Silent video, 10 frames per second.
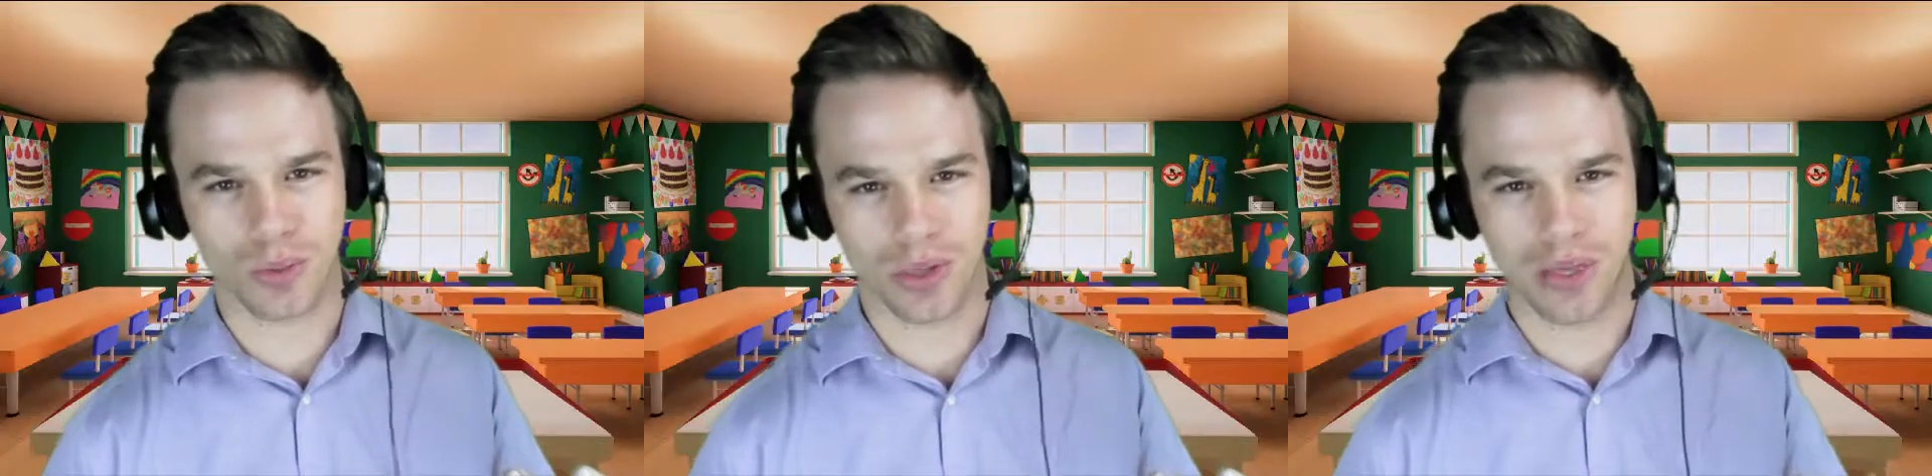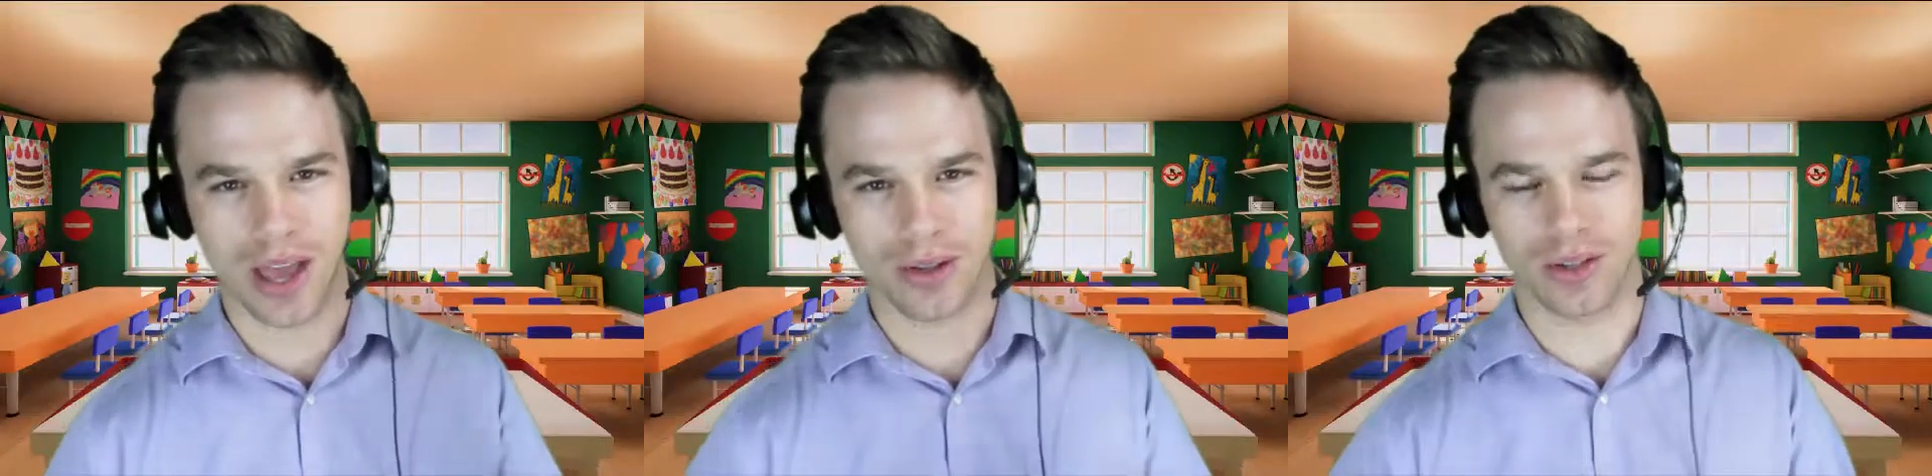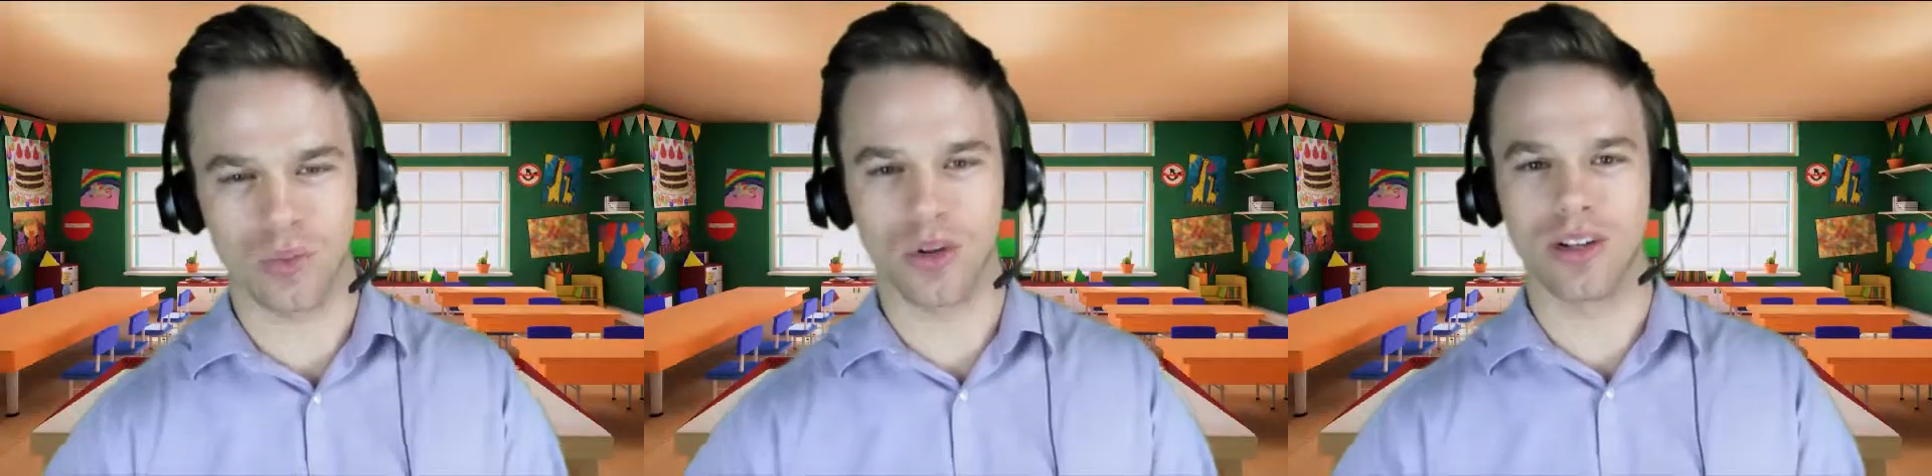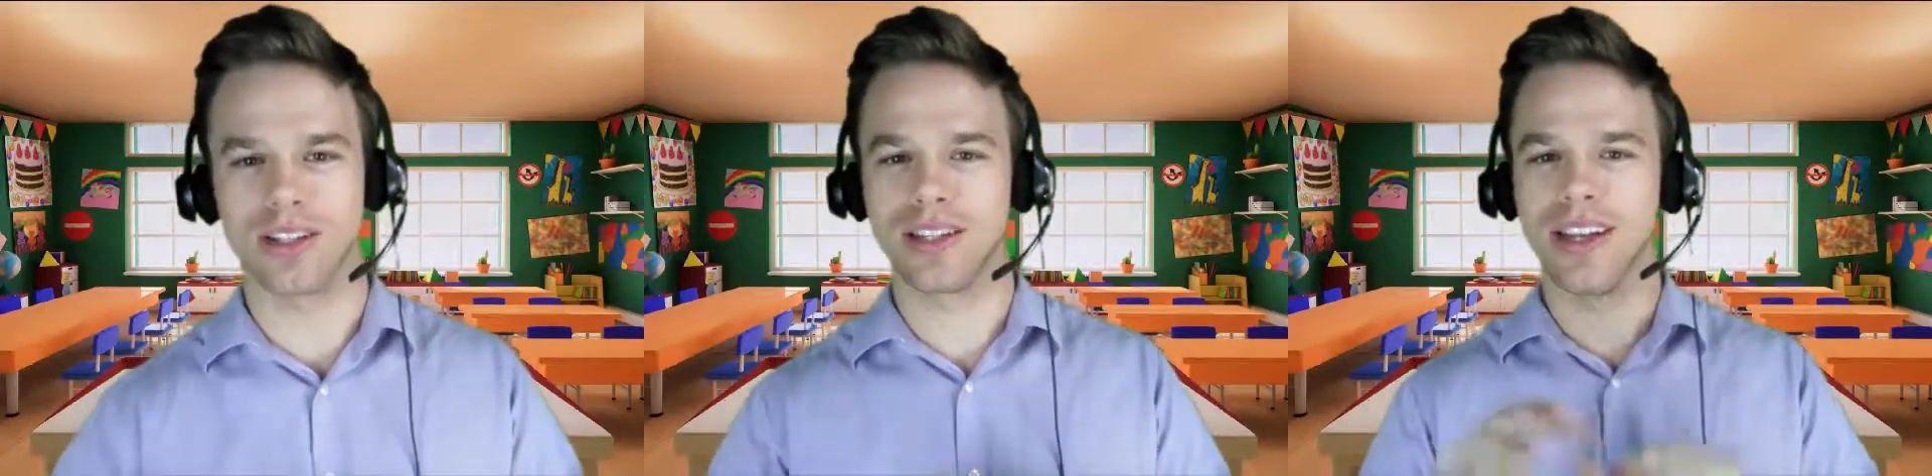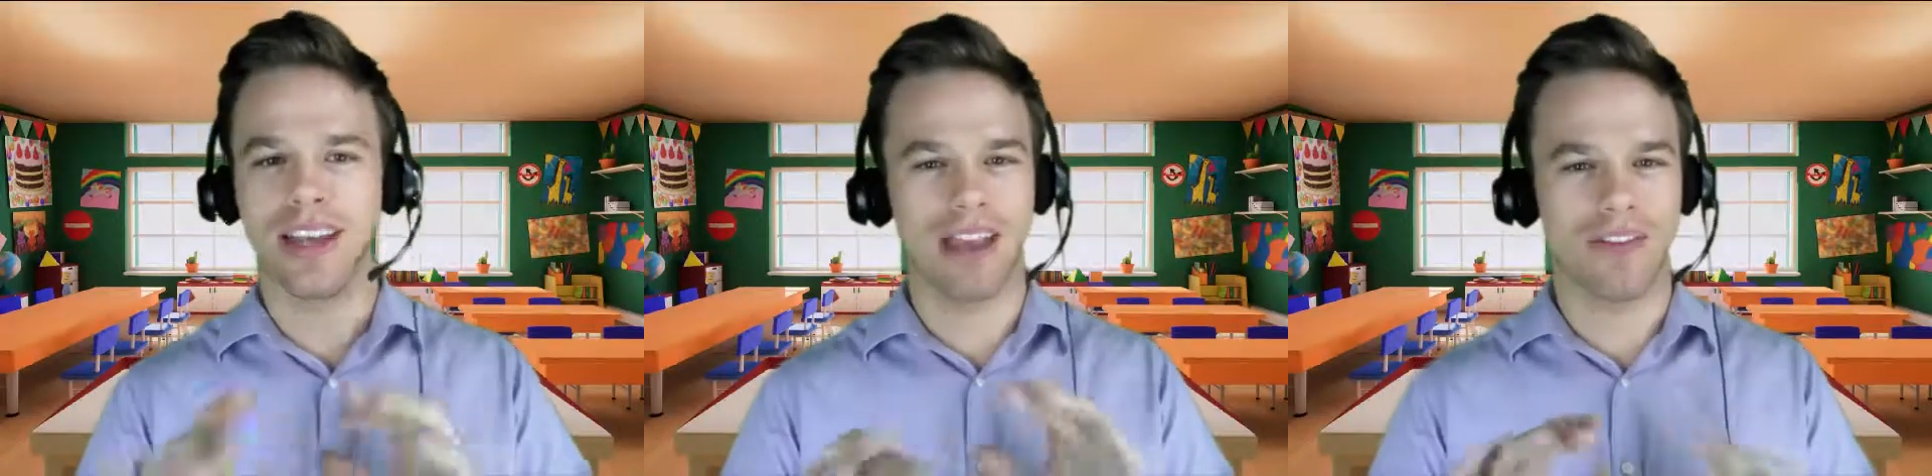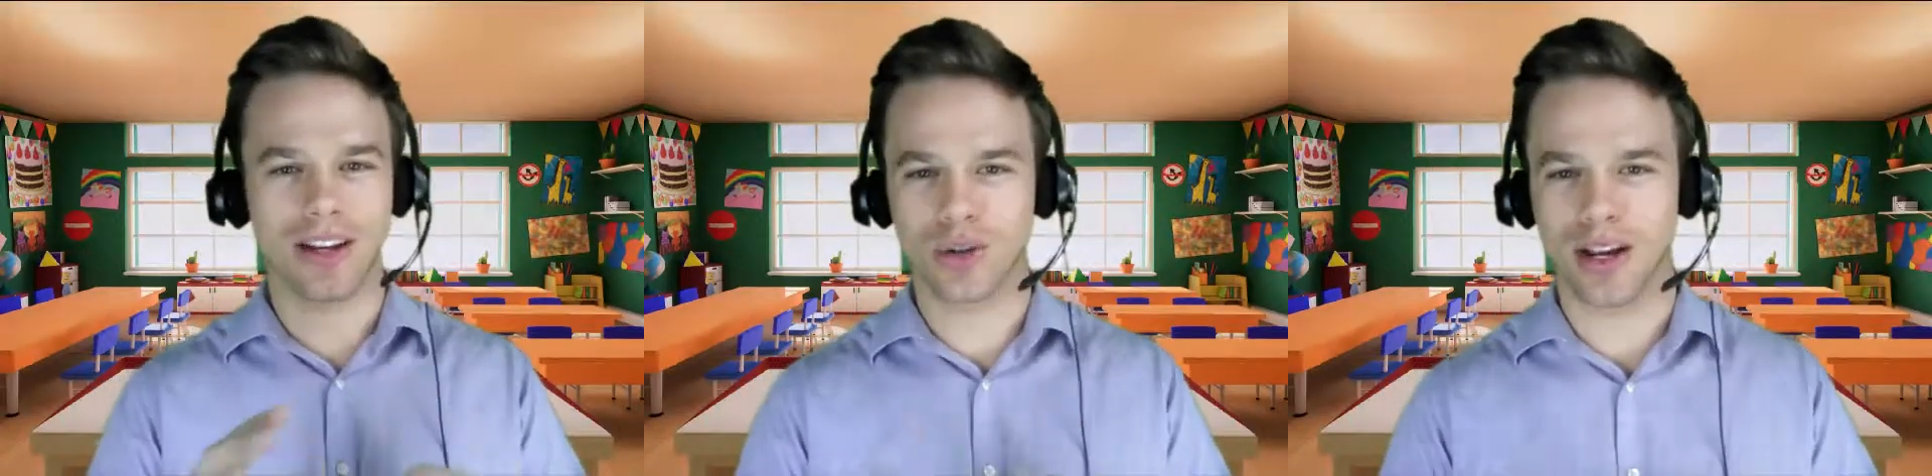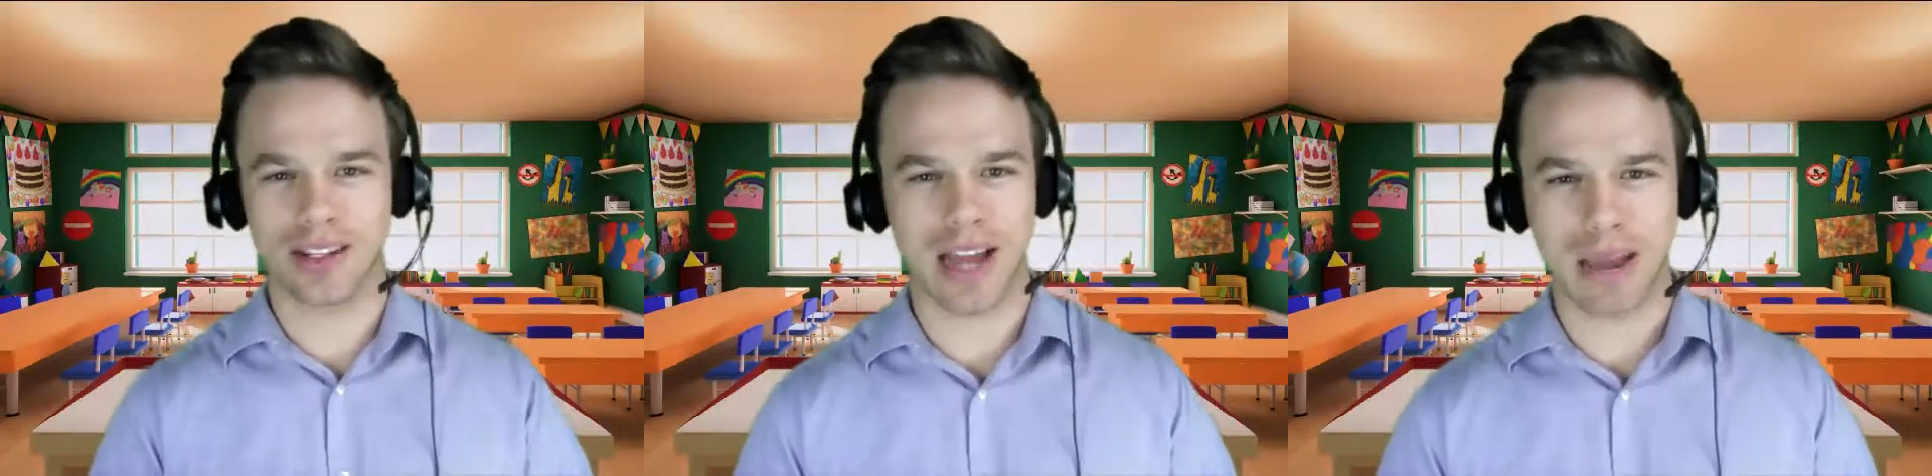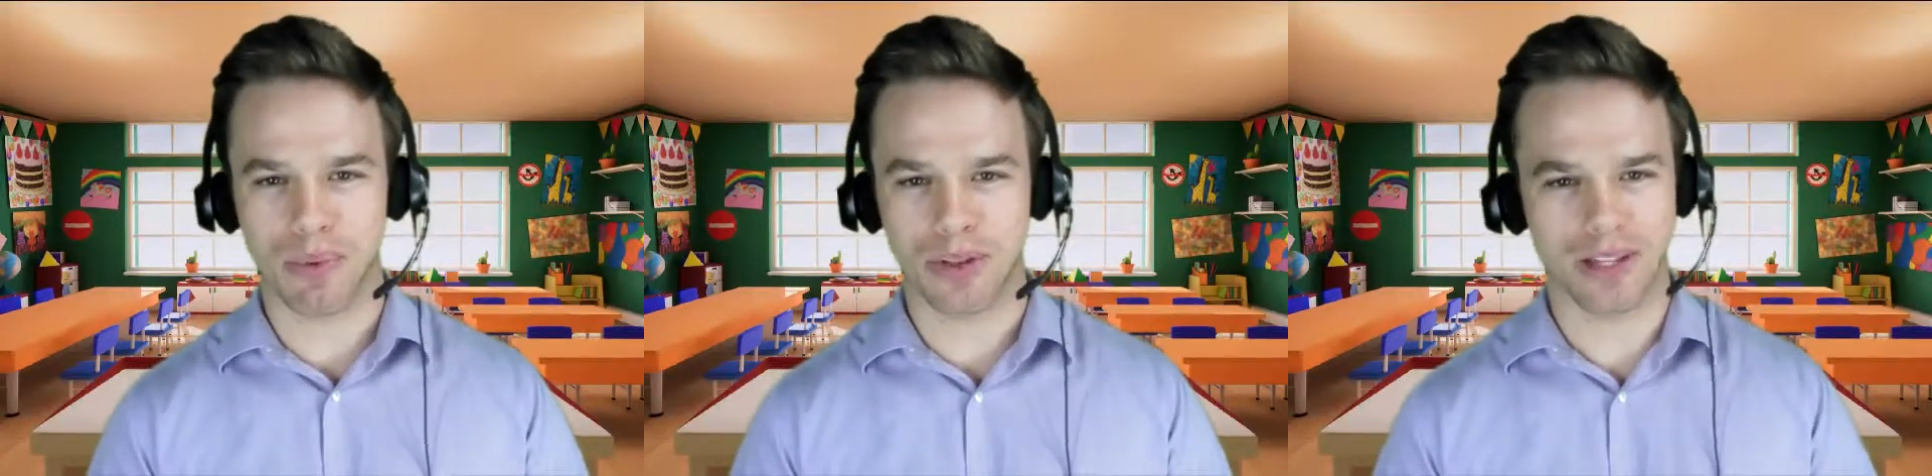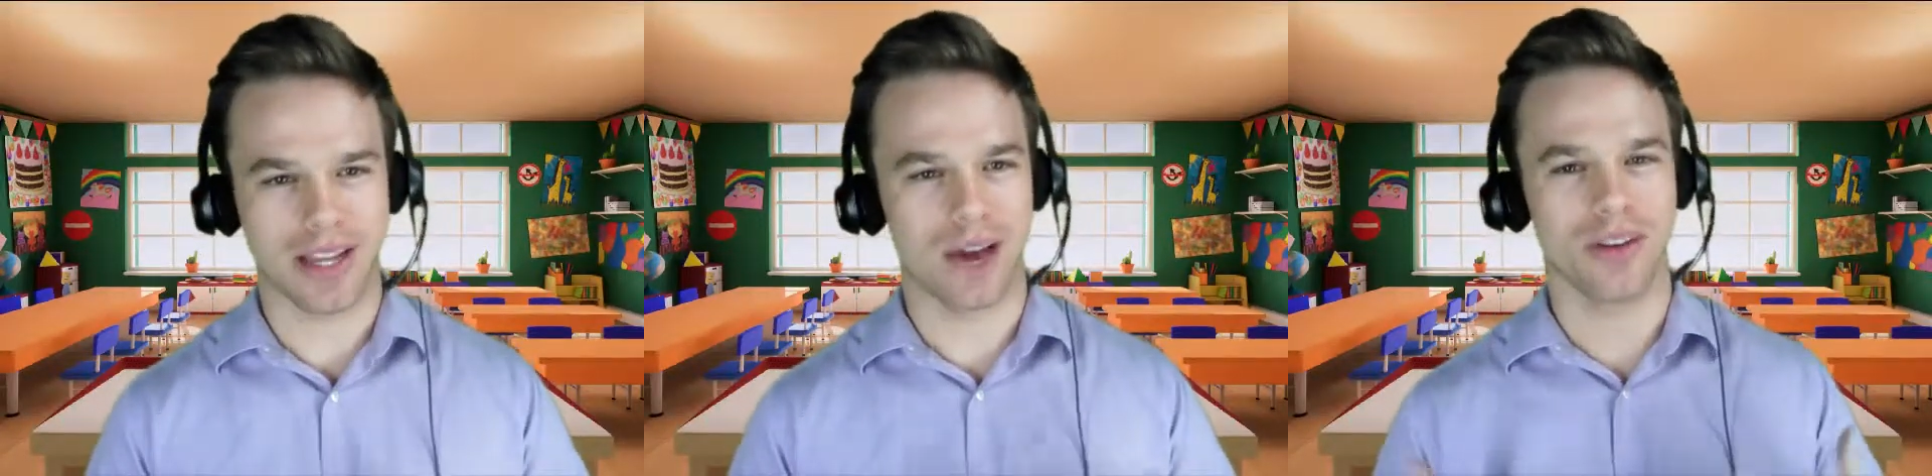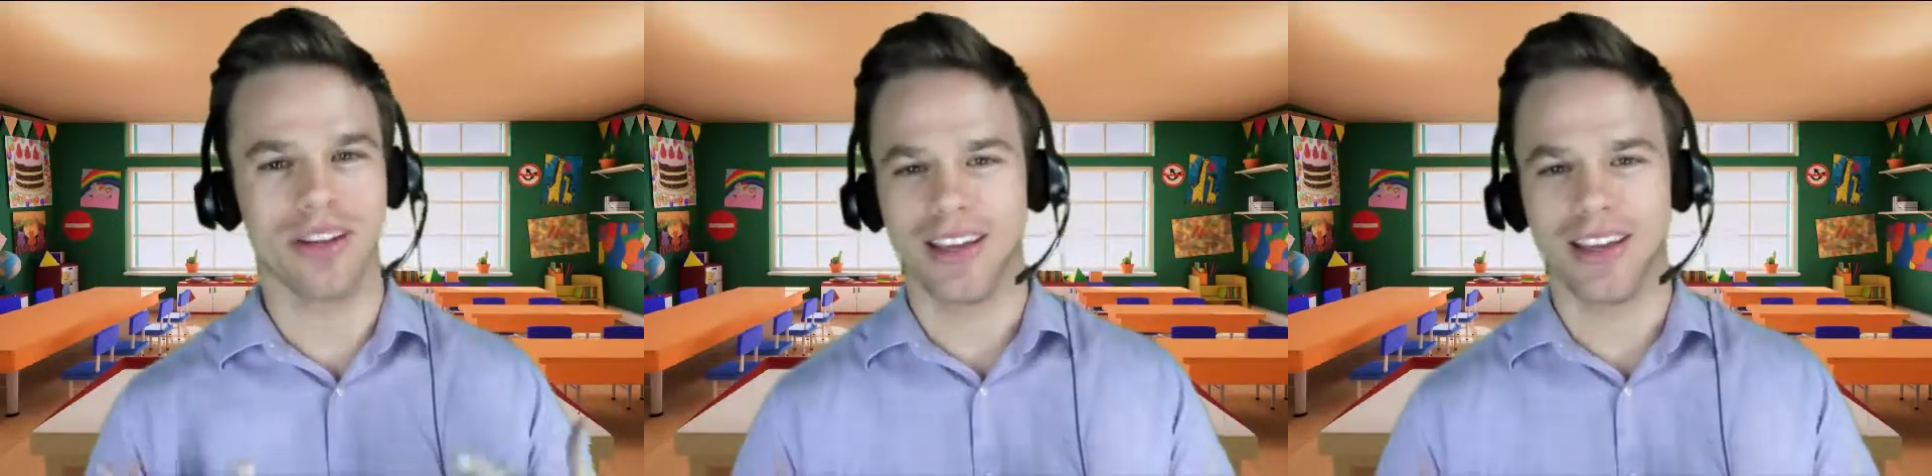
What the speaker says: worth 1,000 words. If I try to type all this out,